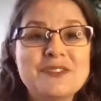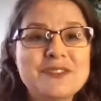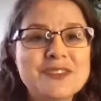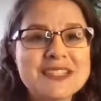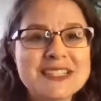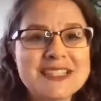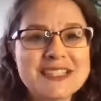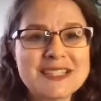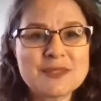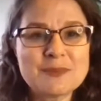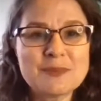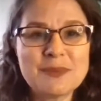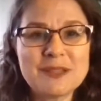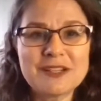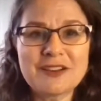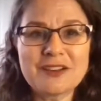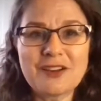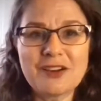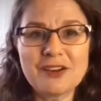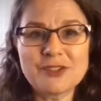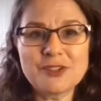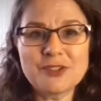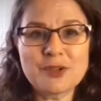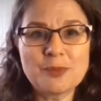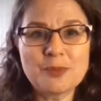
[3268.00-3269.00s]
if this has been a
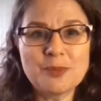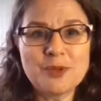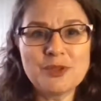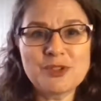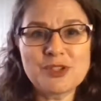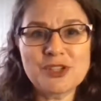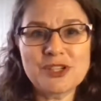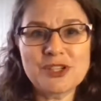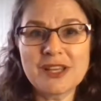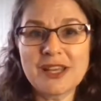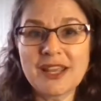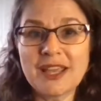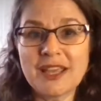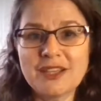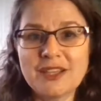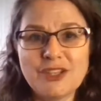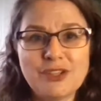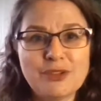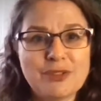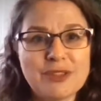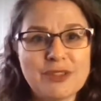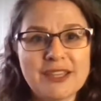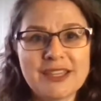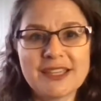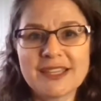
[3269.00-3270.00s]
contribution and
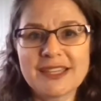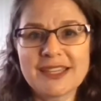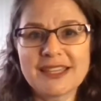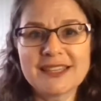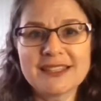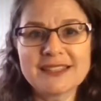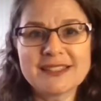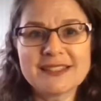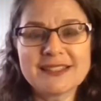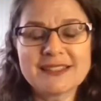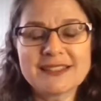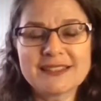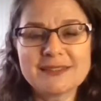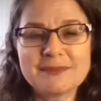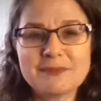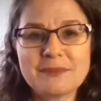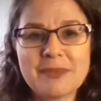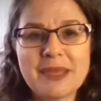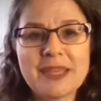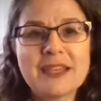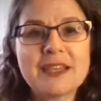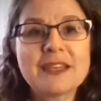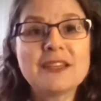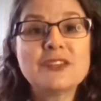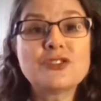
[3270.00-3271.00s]
you think it
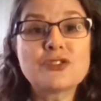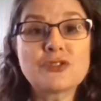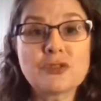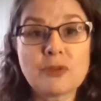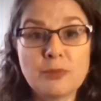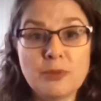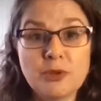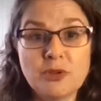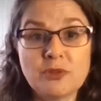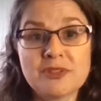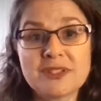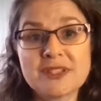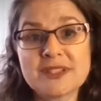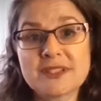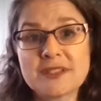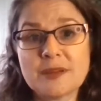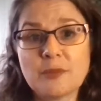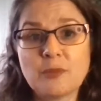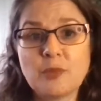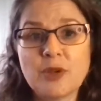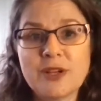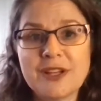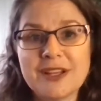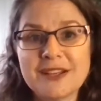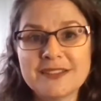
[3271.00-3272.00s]
may contribute to
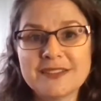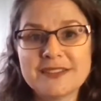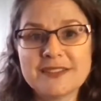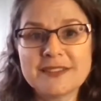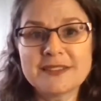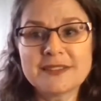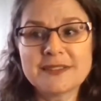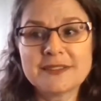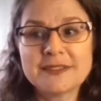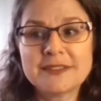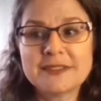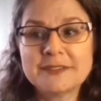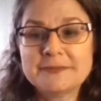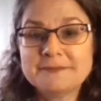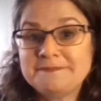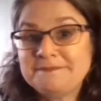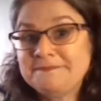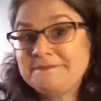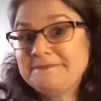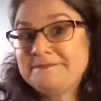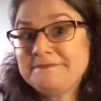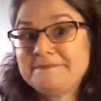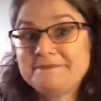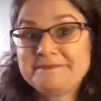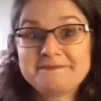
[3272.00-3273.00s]
someone else,
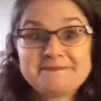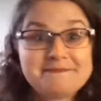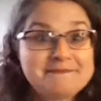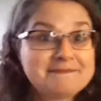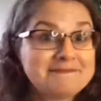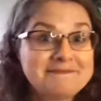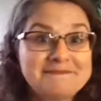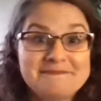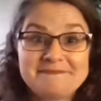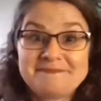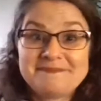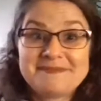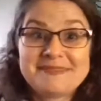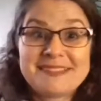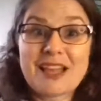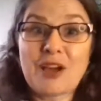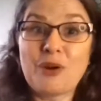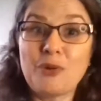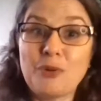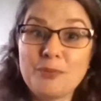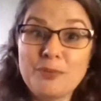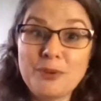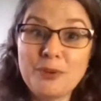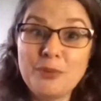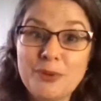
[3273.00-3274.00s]

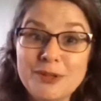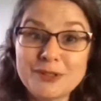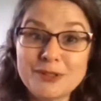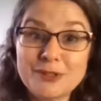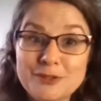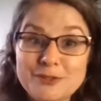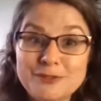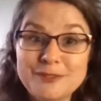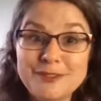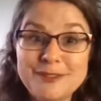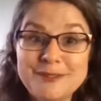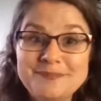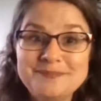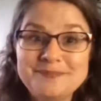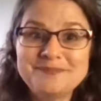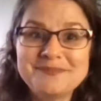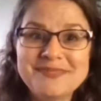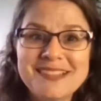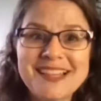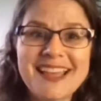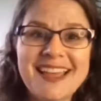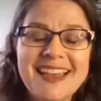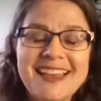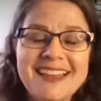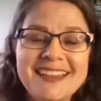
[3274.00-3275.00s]
that would be wonderful.
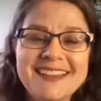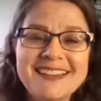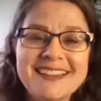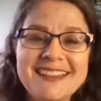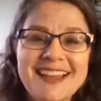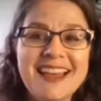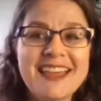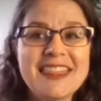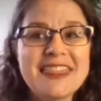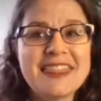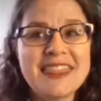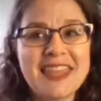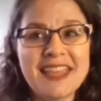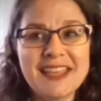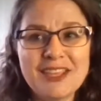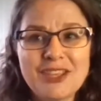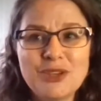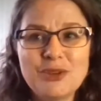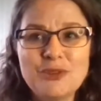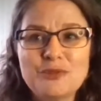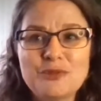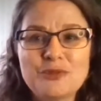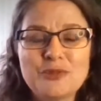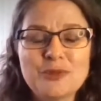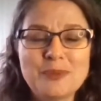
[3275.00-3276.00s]
And I thank
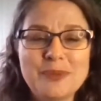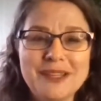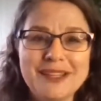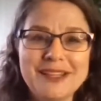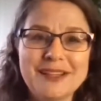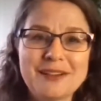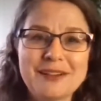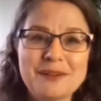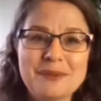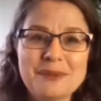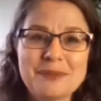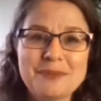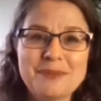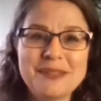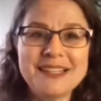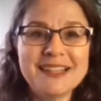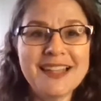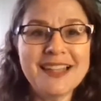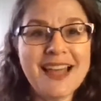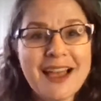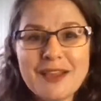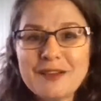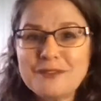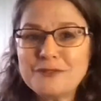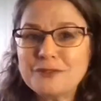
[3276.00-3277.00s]
you for being here with me
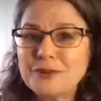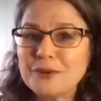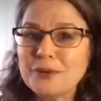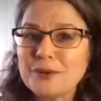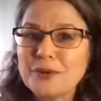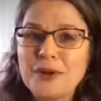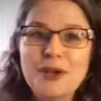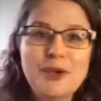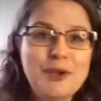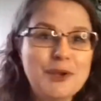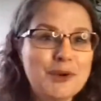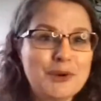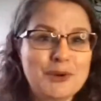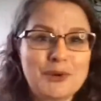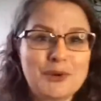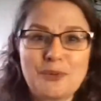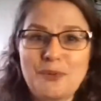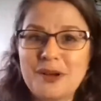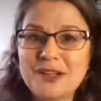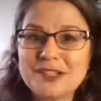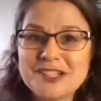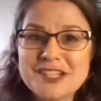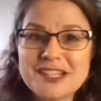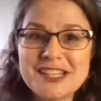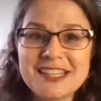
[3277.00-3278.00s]
live or
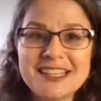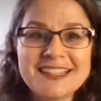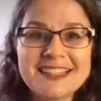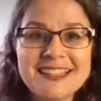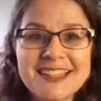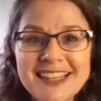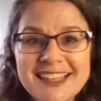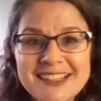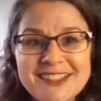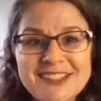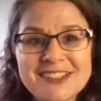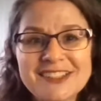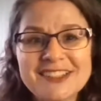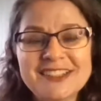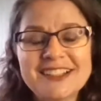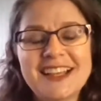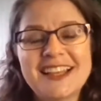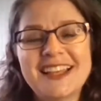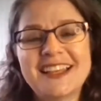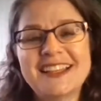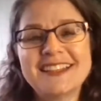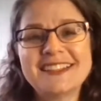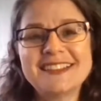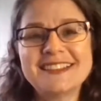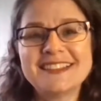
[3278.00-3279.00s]
watching it later,
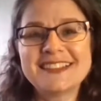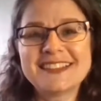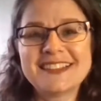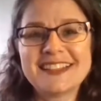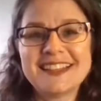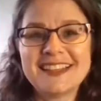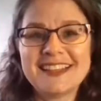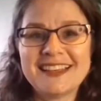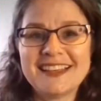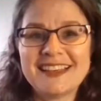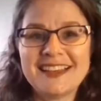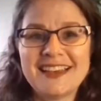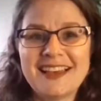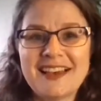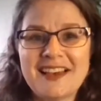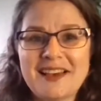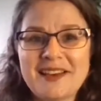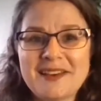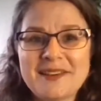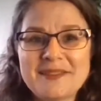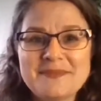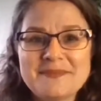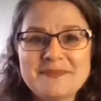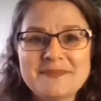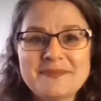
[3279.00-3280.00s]
and
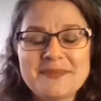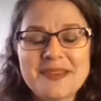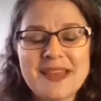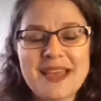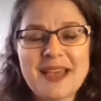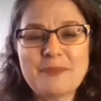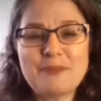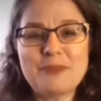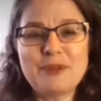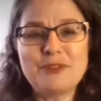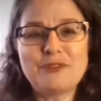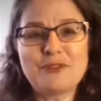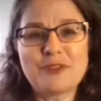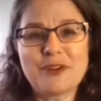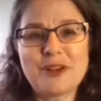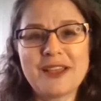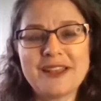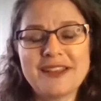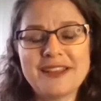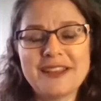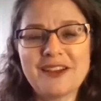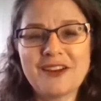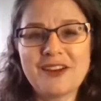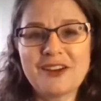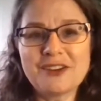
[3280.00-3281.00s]
I'm happy for
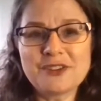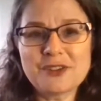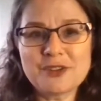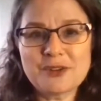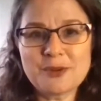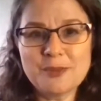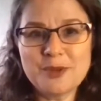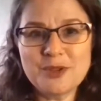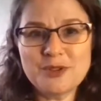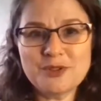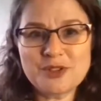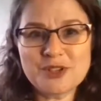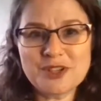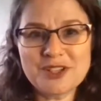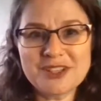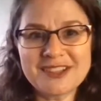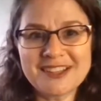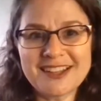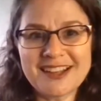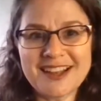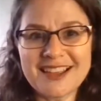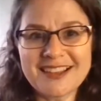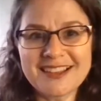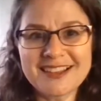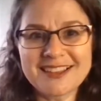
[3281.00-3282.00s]
any contribution
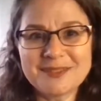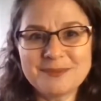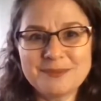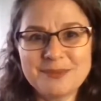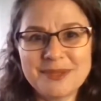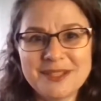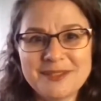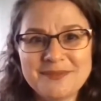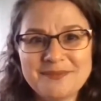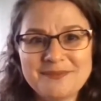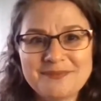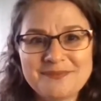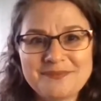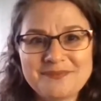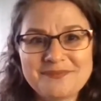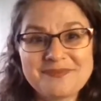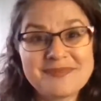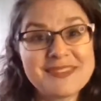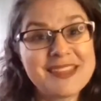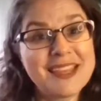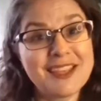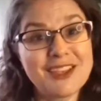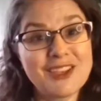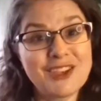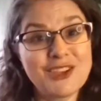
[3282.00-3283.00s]
that I could be.
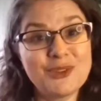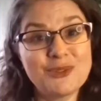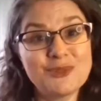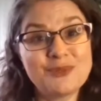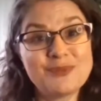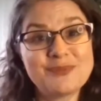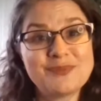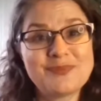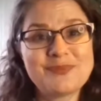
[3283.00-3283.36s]
Thank you.